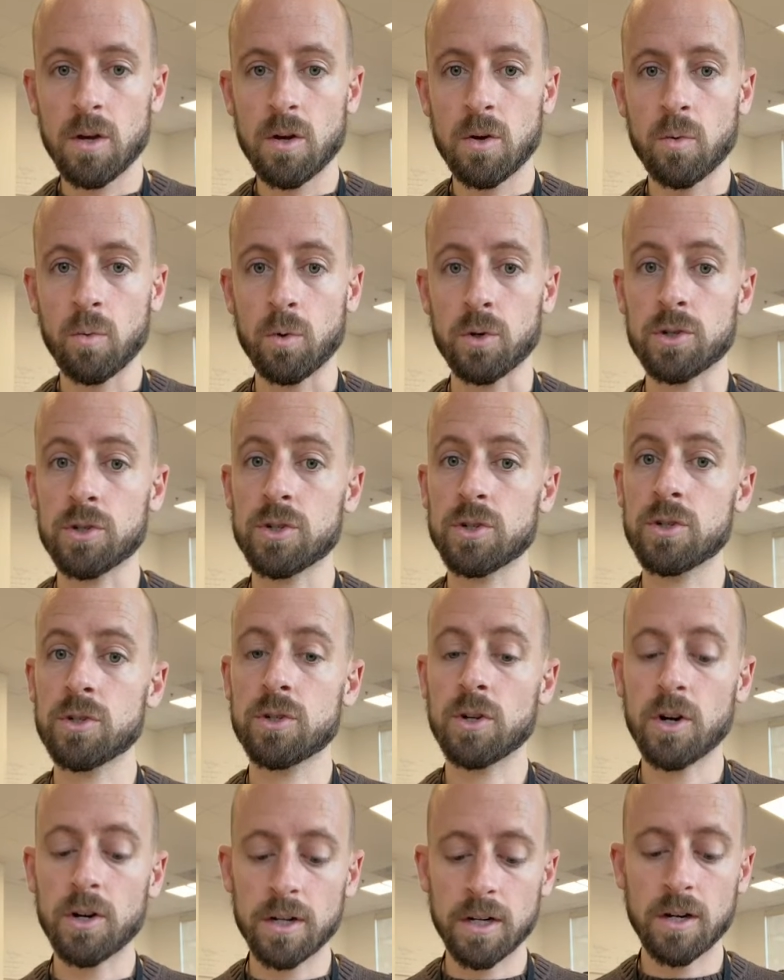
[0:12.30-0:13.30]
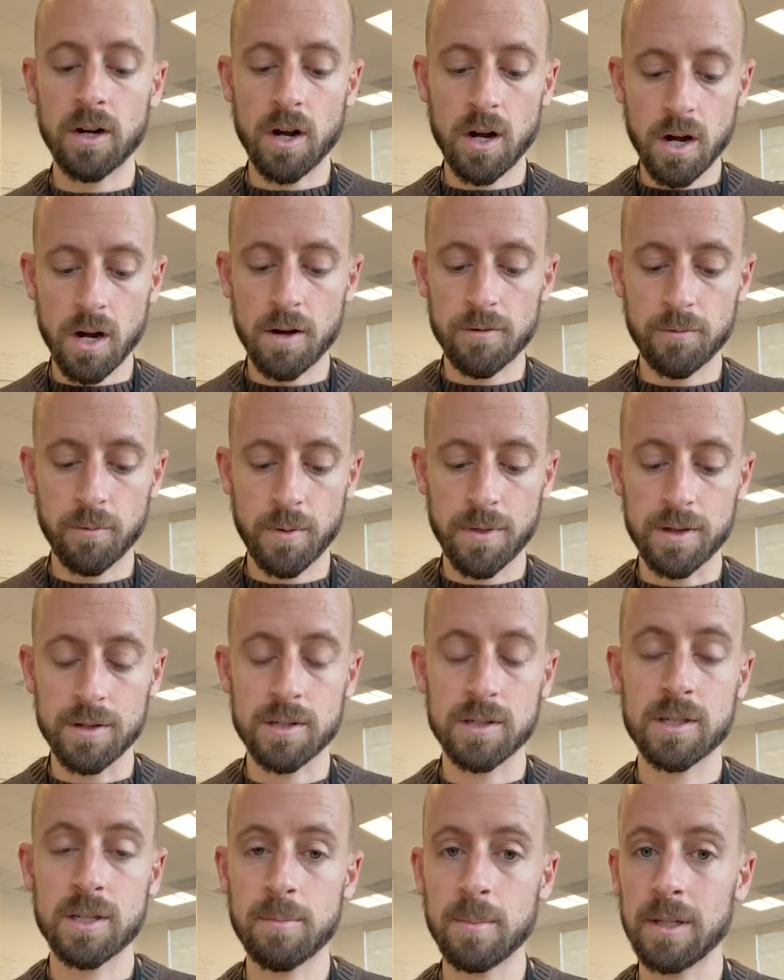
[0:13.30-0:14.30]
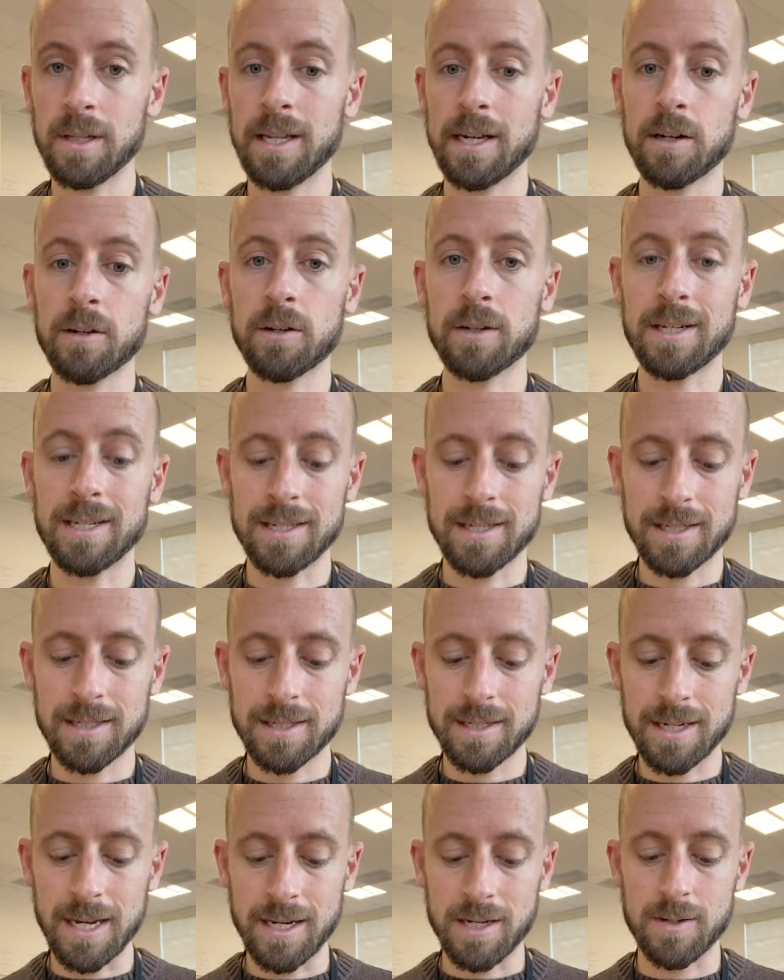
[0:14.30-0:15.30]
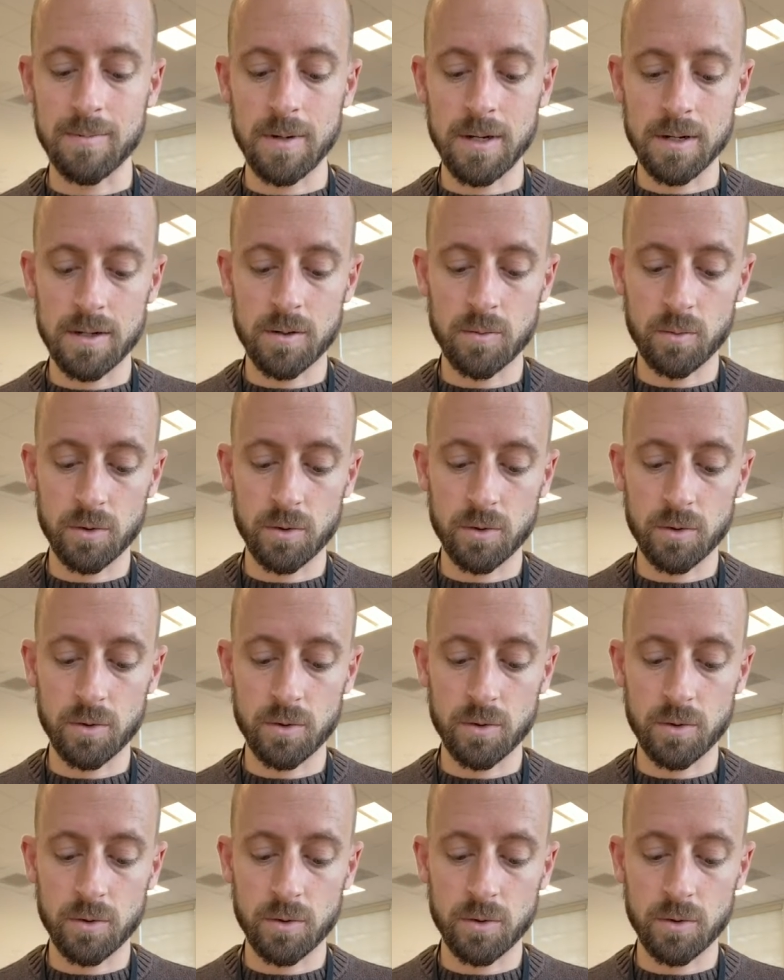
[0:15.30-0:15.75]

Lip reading: We're starting off with a similarity statement.